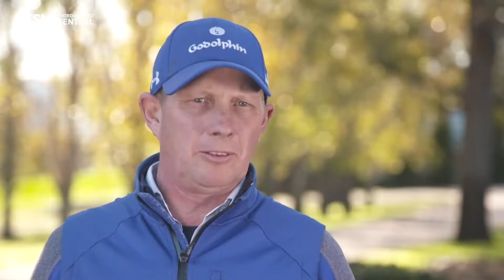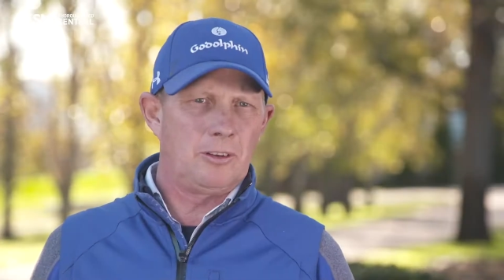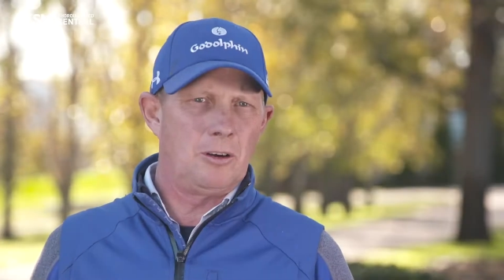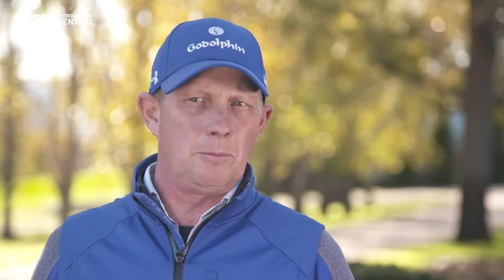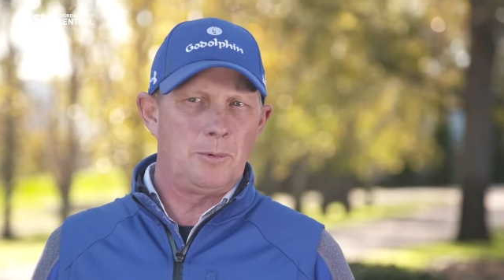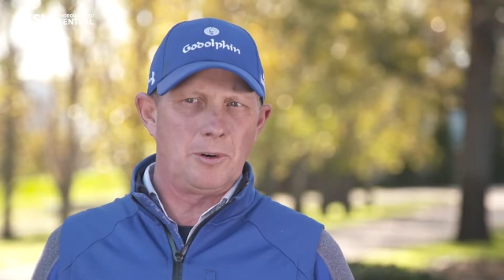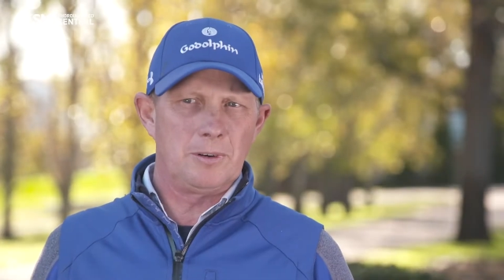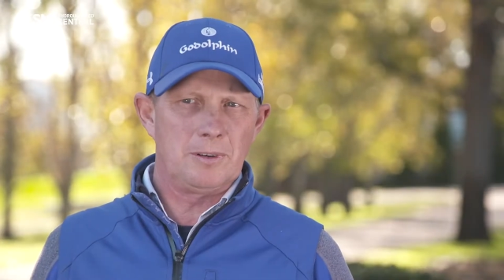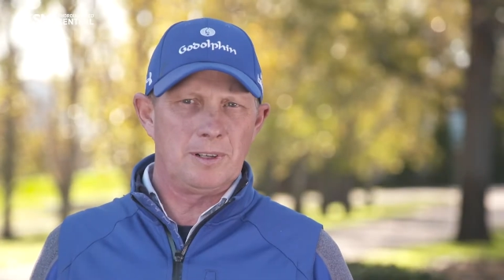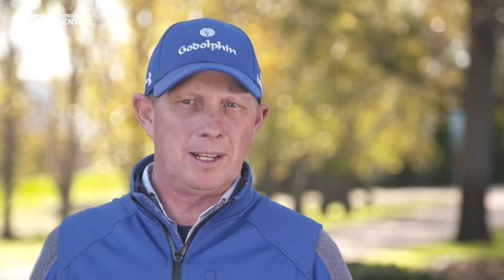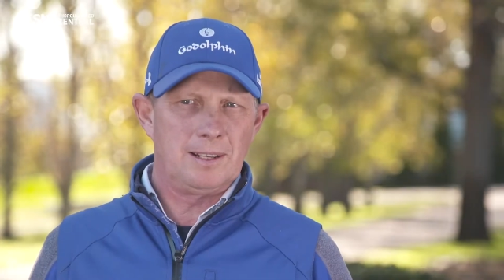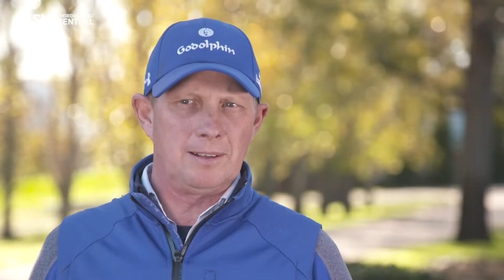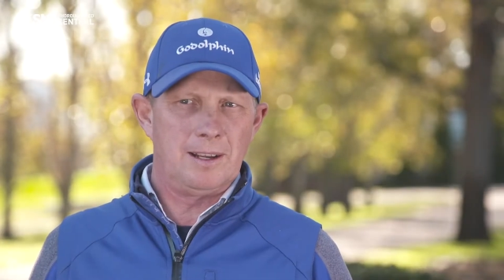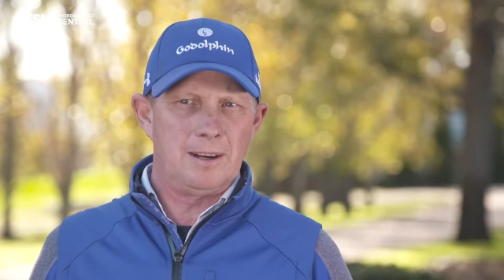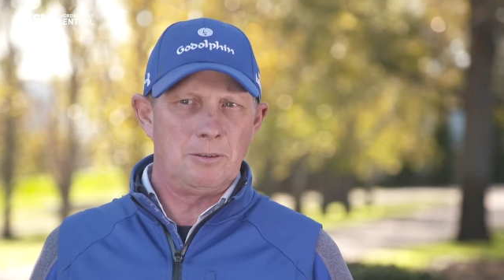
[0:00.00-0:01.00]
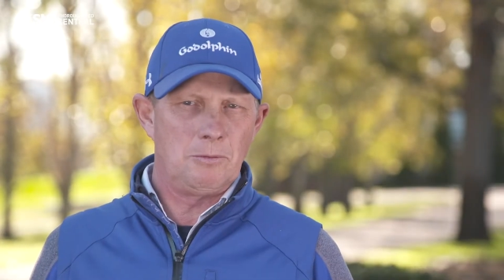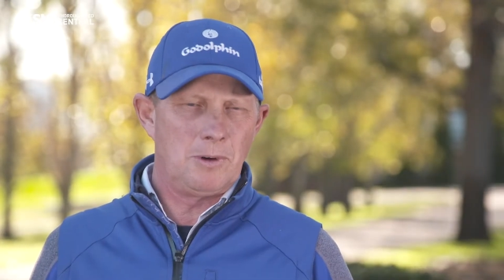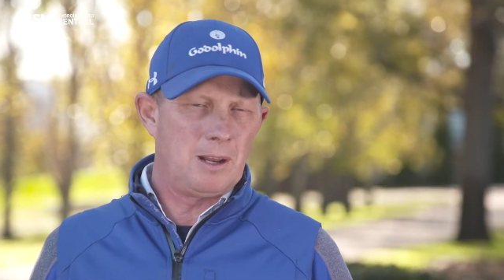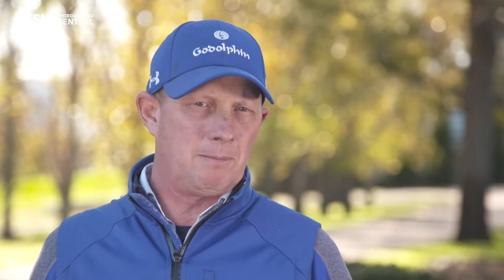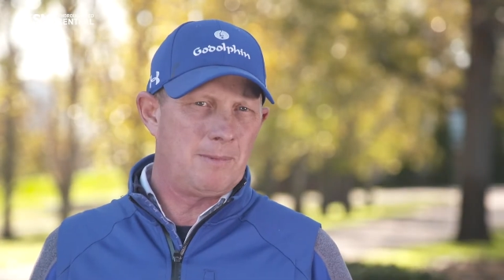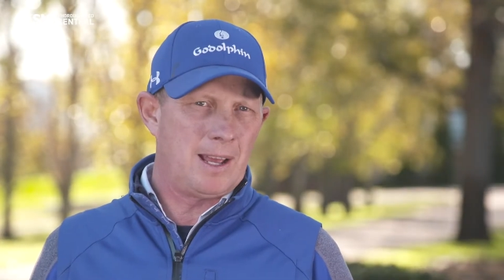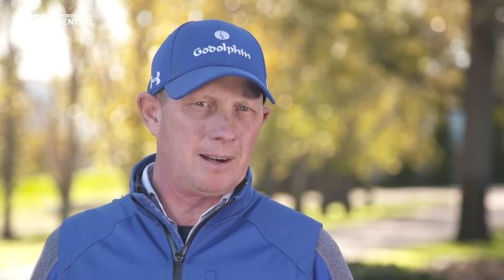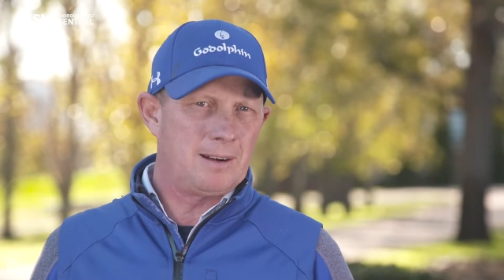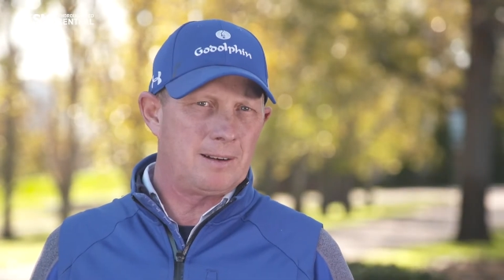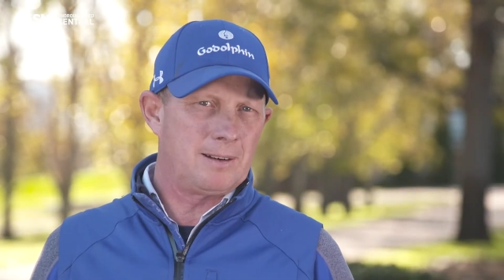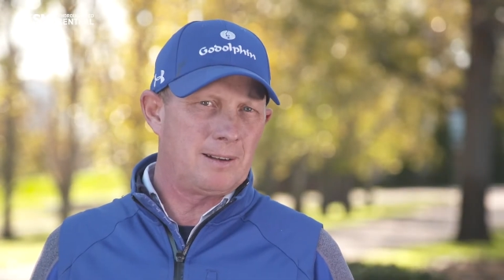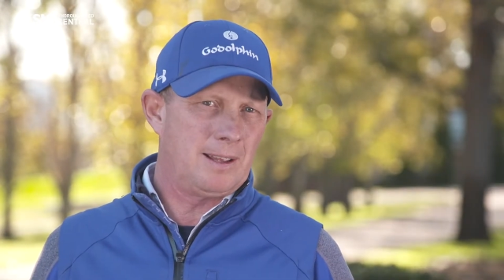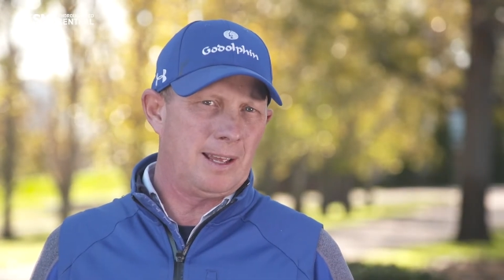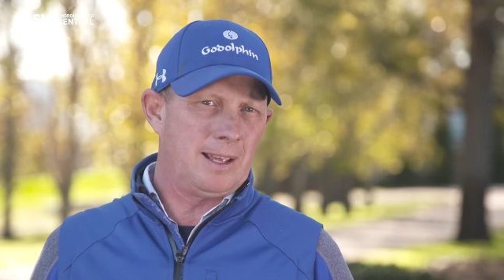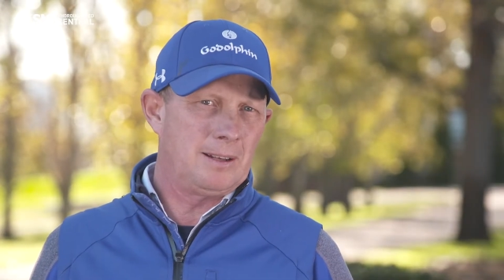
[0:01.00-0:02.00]
so important that they're well mannered
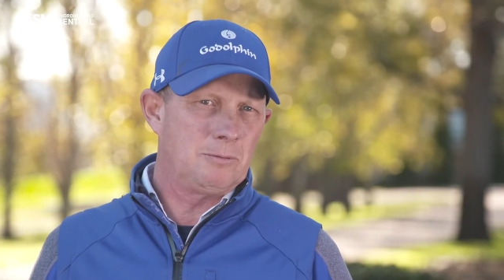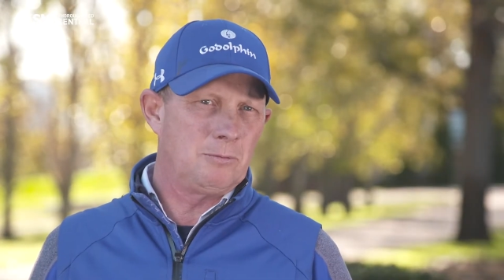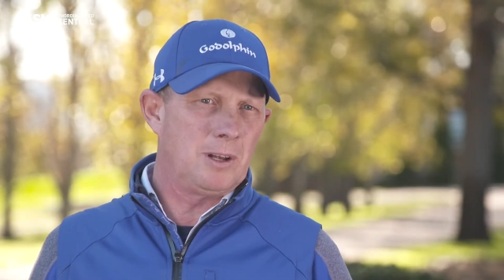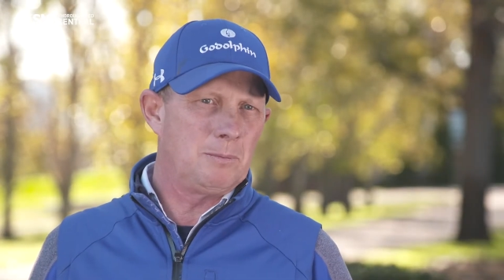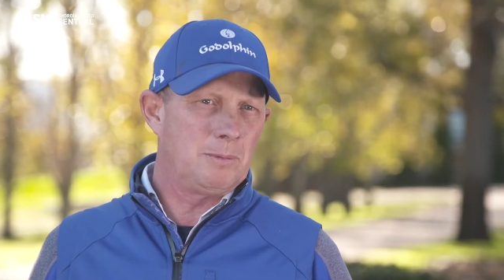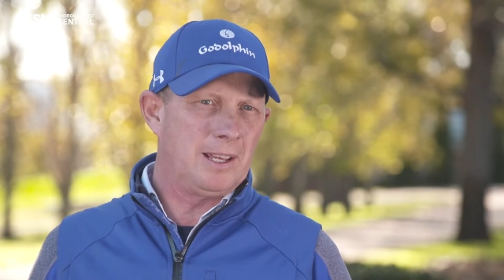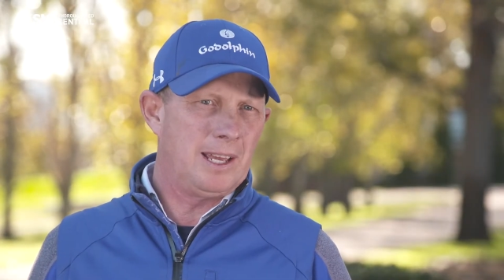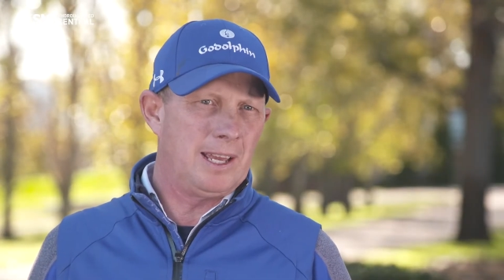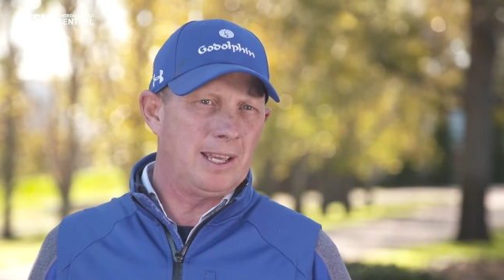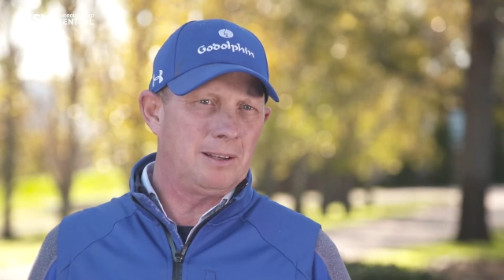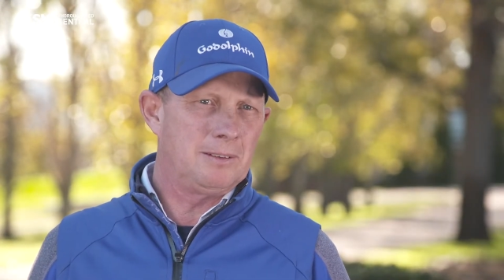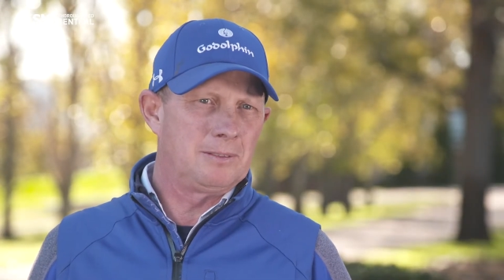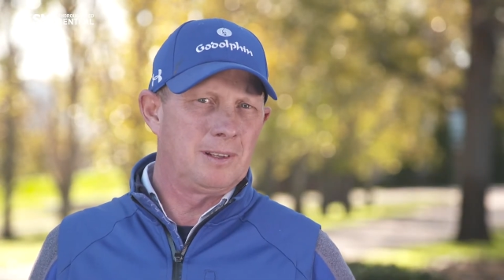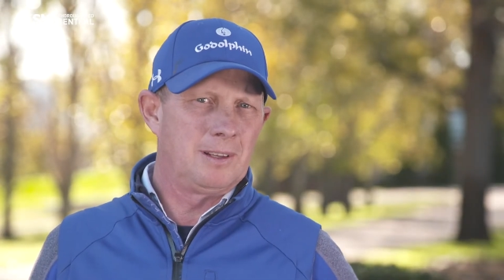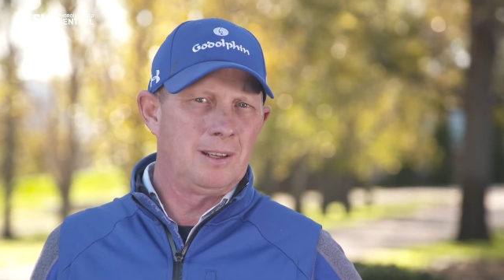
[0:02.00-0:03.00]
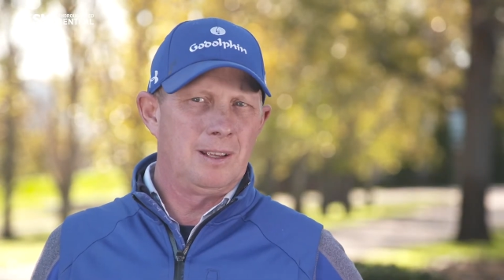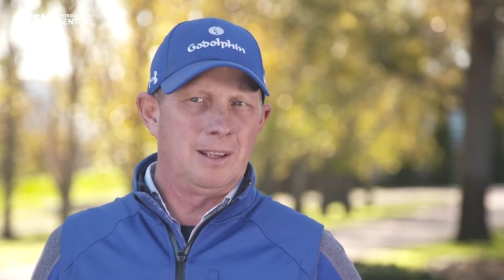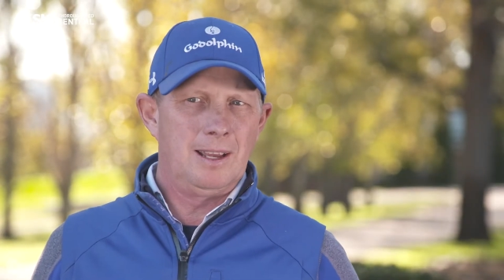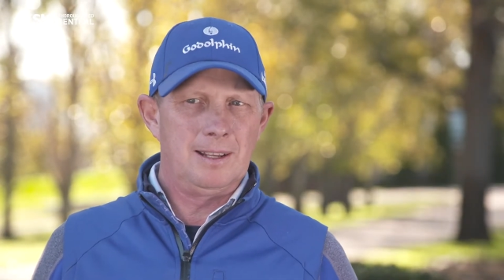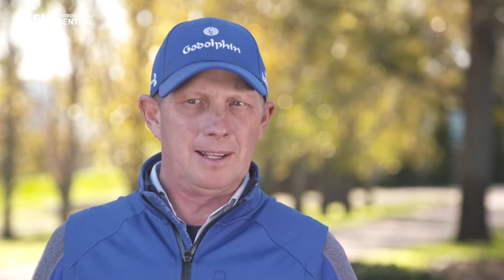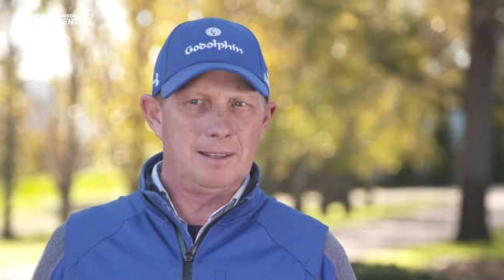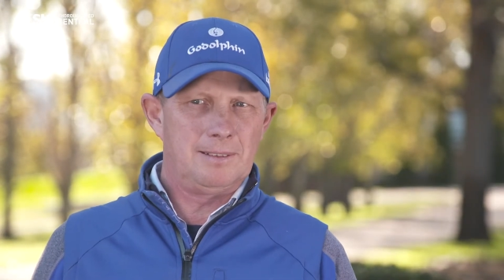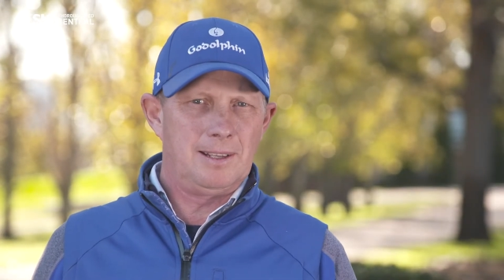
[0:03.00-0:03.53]
and well behaved, and that